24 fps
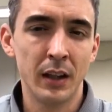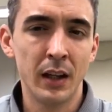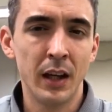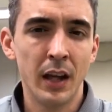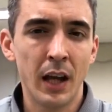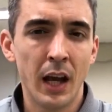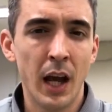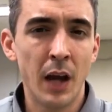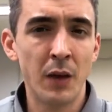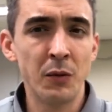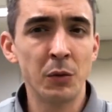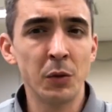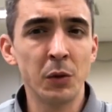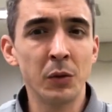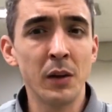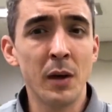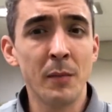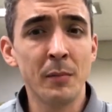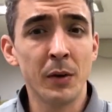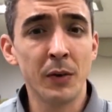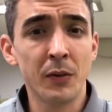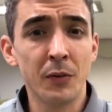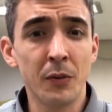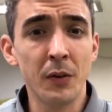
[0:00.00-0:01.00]
And rule number
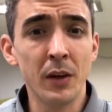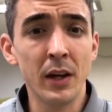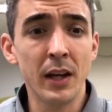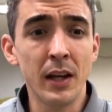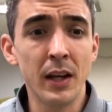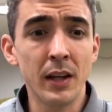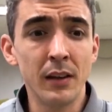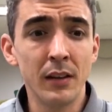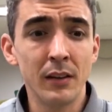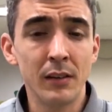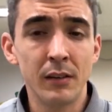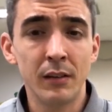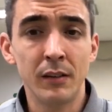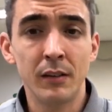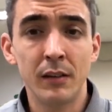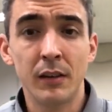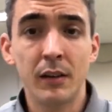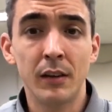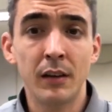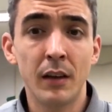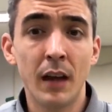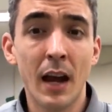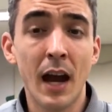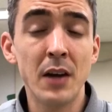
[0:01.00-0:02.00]
three,
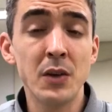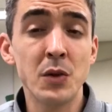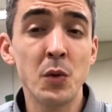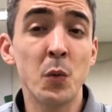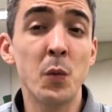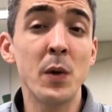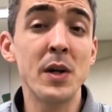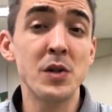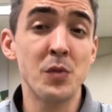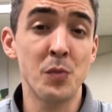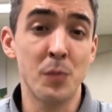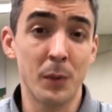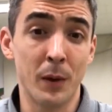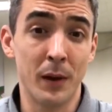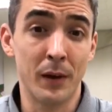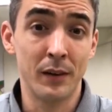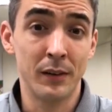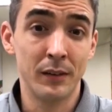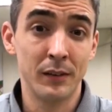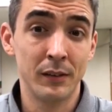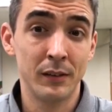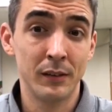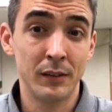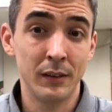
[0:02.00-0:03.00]
you had to whisper,
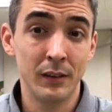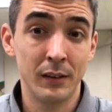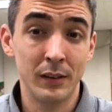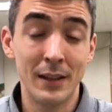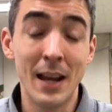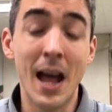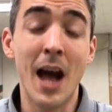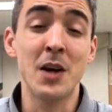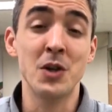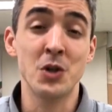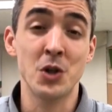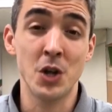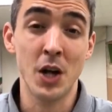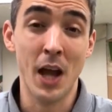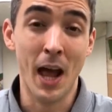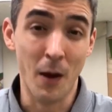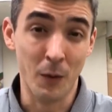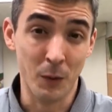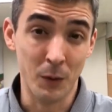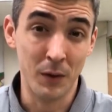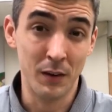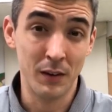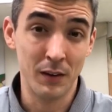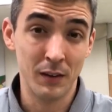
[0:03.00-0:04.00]
not shout.
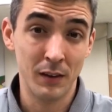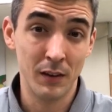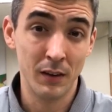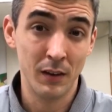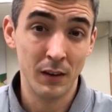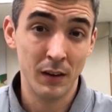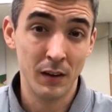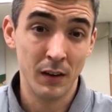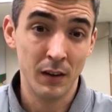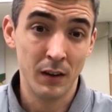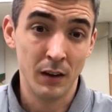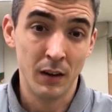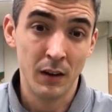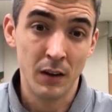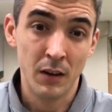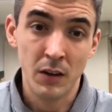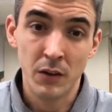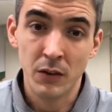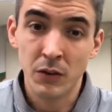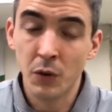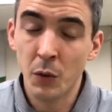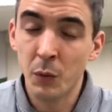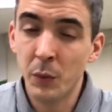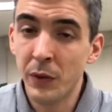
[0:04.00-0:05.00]

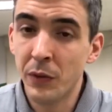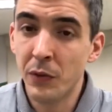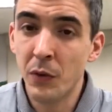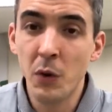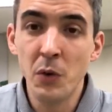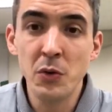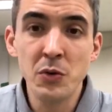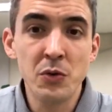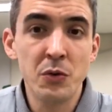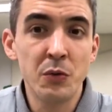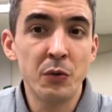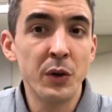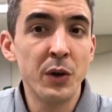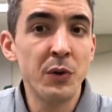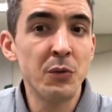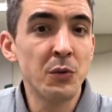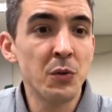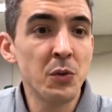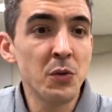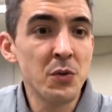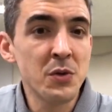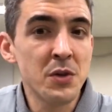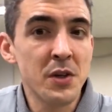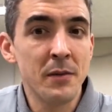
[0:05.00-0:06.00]
So with those three
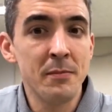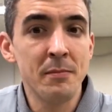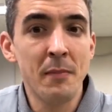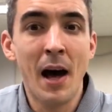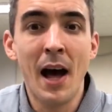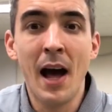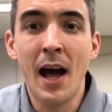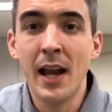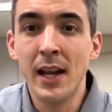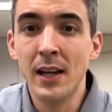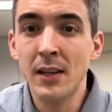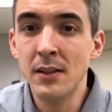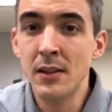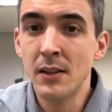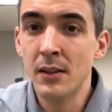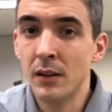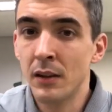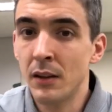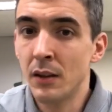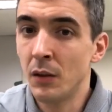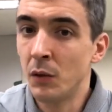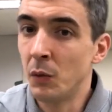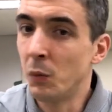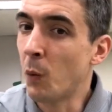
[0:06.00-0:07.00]
rules in mind,
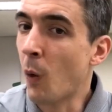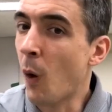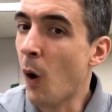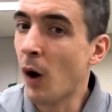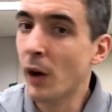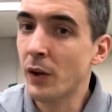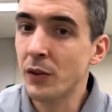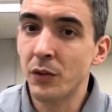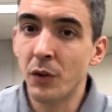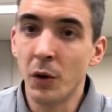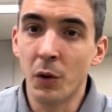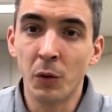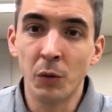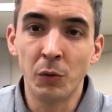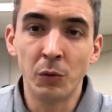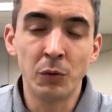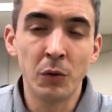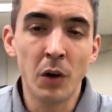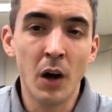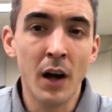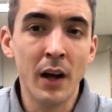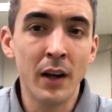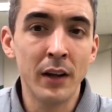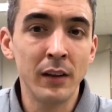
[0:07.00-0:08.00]
walk, don't
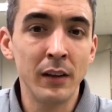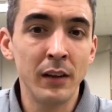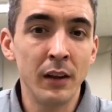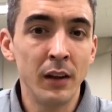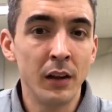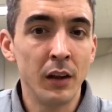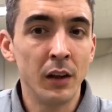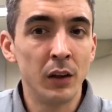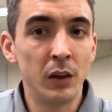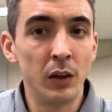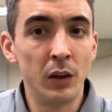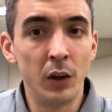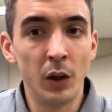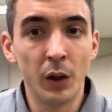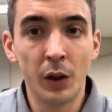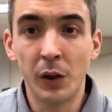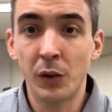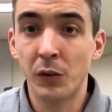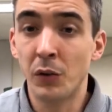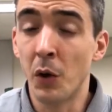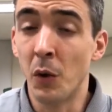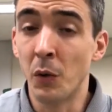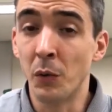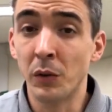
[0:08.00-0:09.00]
run, look,
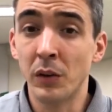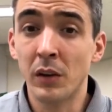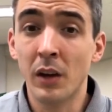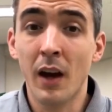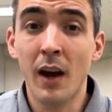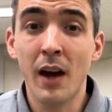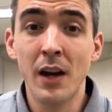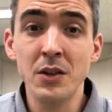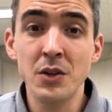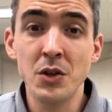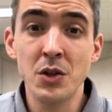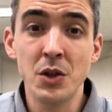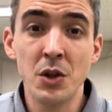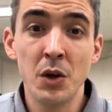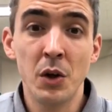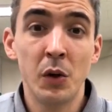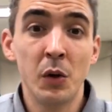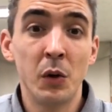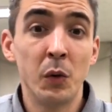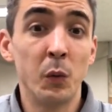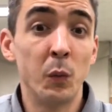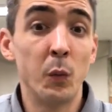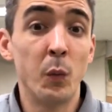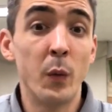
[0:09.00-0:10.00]
don't touch,
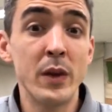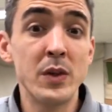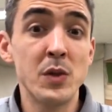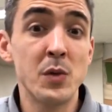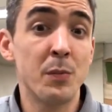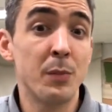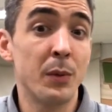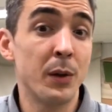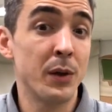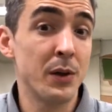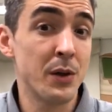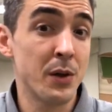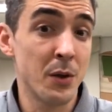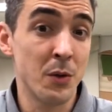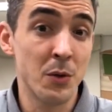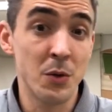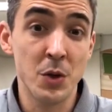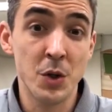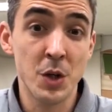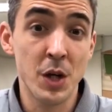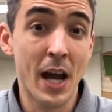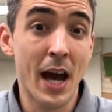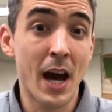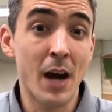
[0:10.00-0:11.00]
whisper, don't
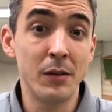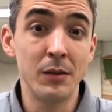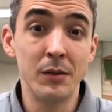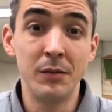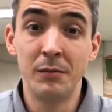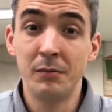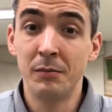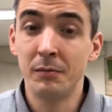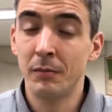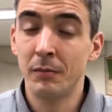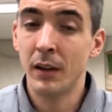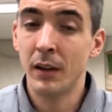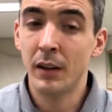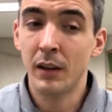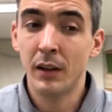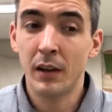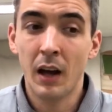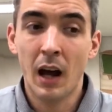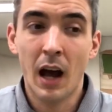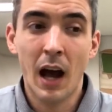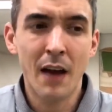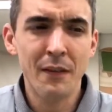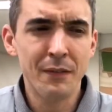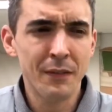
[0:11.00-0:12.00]
shout,
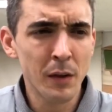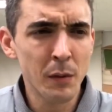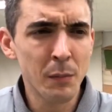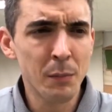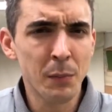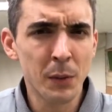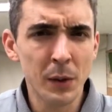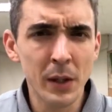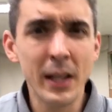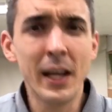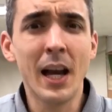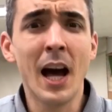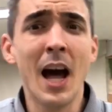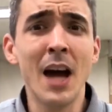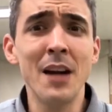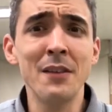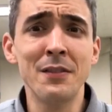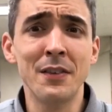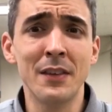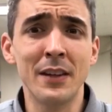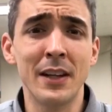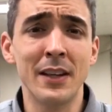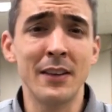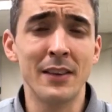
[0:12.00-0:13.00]
I felt pretty
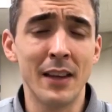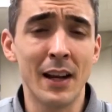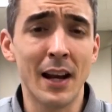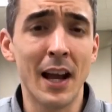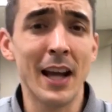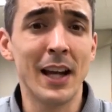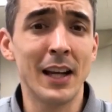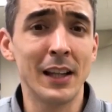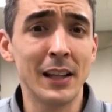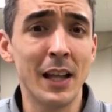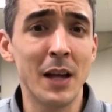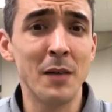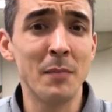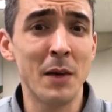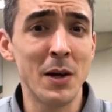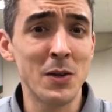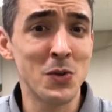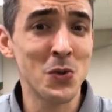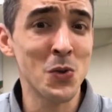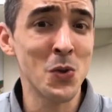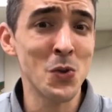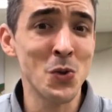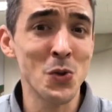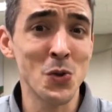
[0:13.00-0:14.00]
confident that I could let my
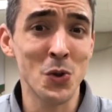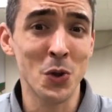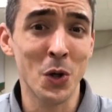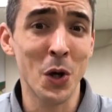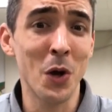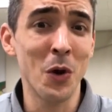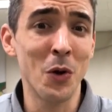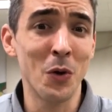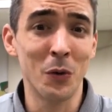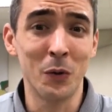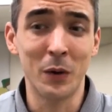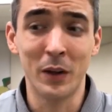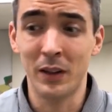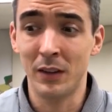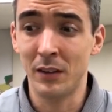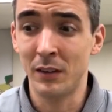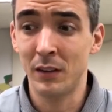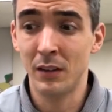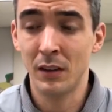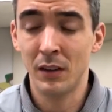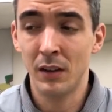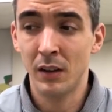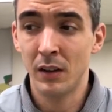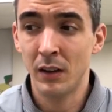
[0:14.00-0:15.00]
students go and
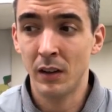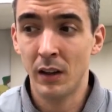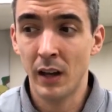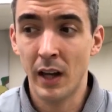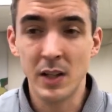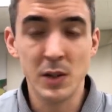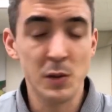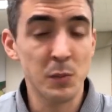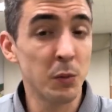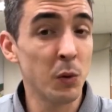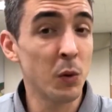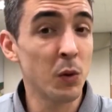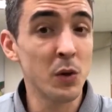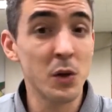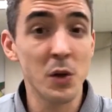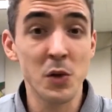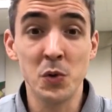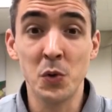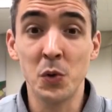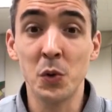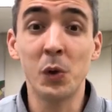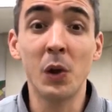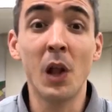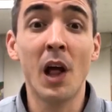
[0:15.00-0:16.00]
explore the
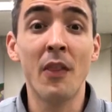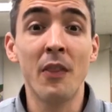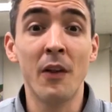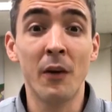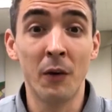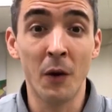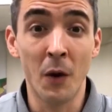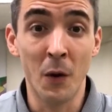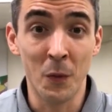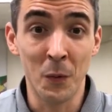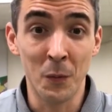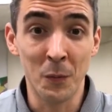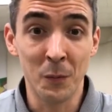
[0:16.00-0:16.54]
school on their own.